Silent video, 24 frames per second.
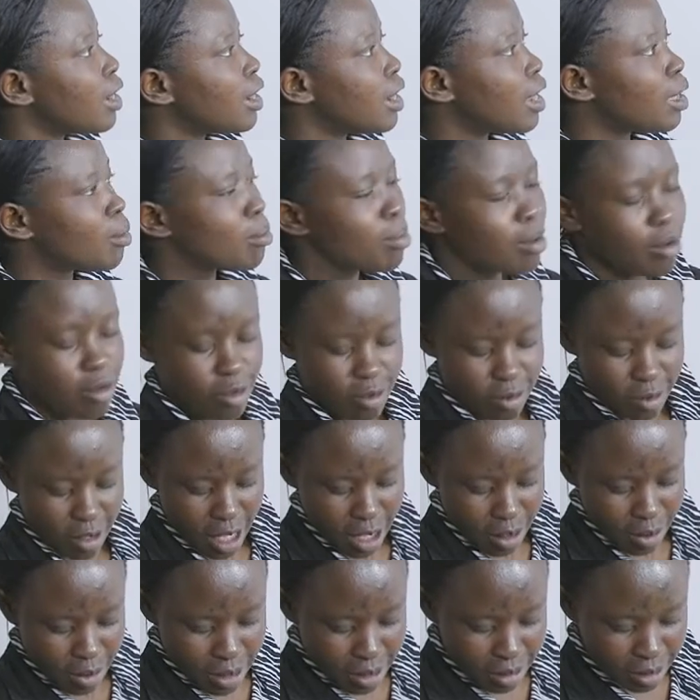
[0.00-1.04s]
number of
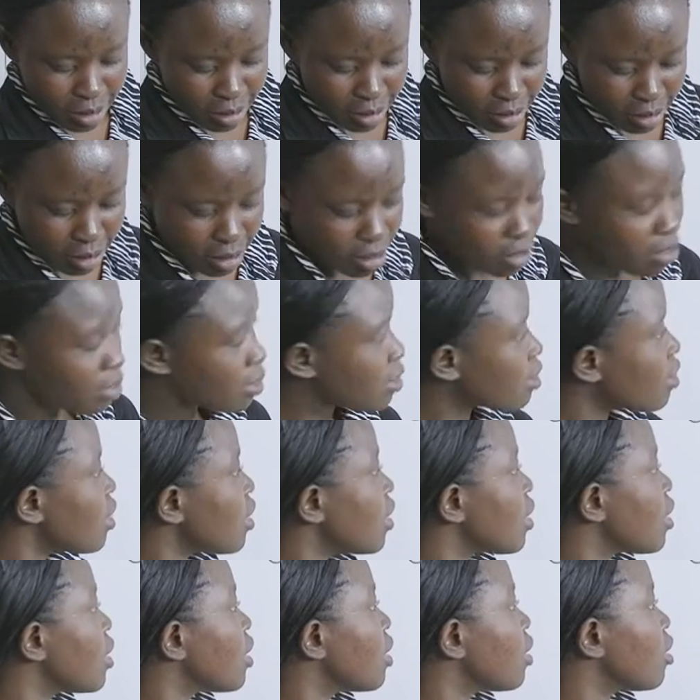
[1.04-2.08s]
hours.
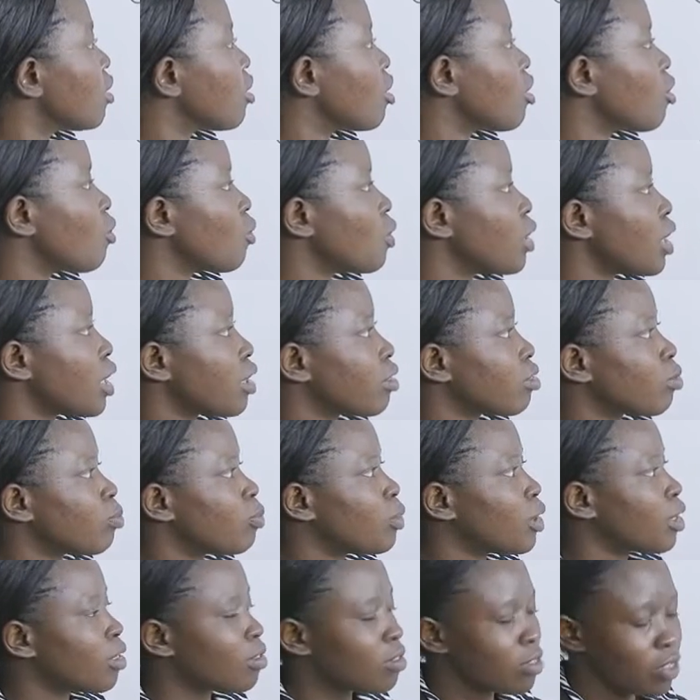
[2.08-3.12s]
We
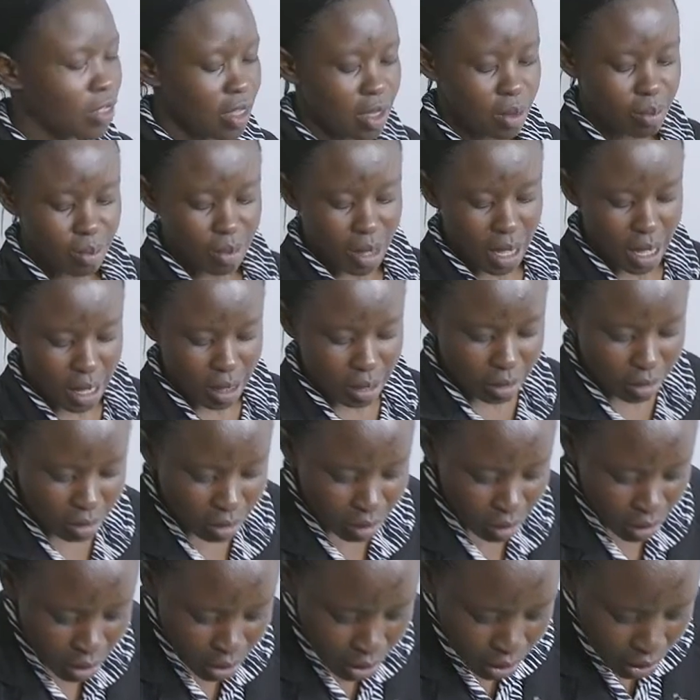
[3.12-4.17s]
express them
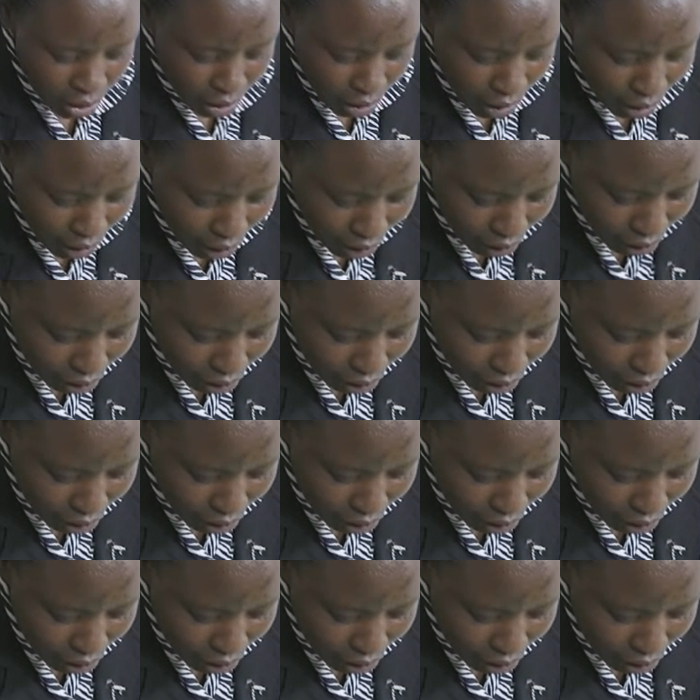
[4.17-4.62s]
as a